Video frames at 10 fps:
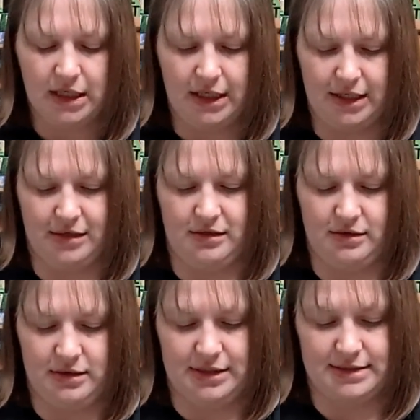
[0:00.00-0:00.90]
And
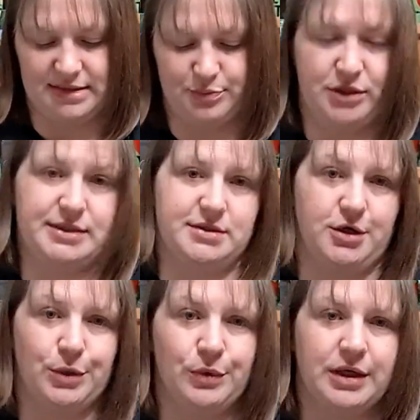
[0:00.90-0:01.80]
it's Brie's
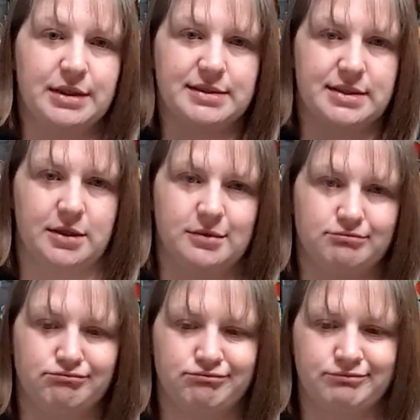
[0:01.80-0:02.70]
artwork, so
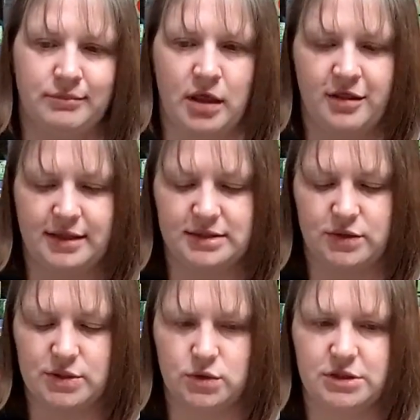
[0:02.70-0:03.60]
that's
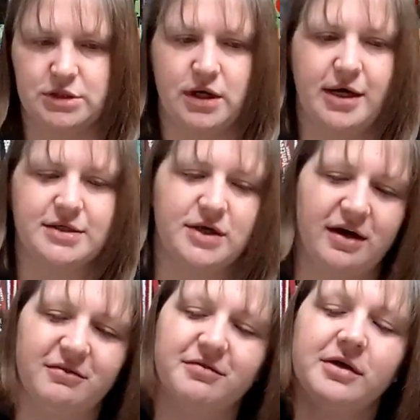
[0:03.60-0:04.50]
always cool, too. I also
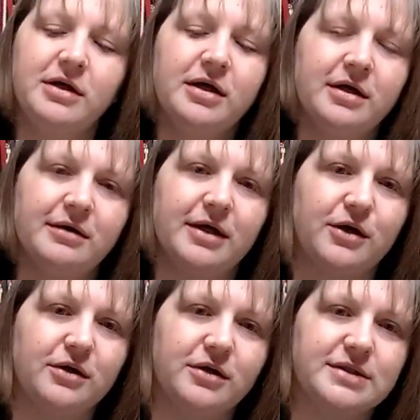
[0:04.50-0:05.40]
have, like,
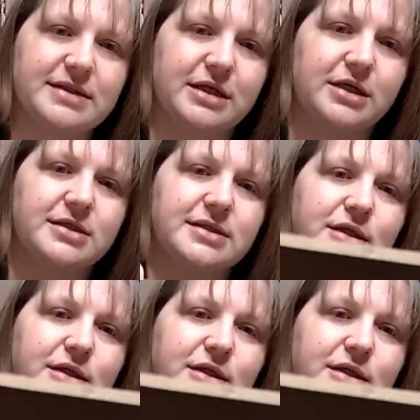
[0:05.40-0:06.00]
her little stickers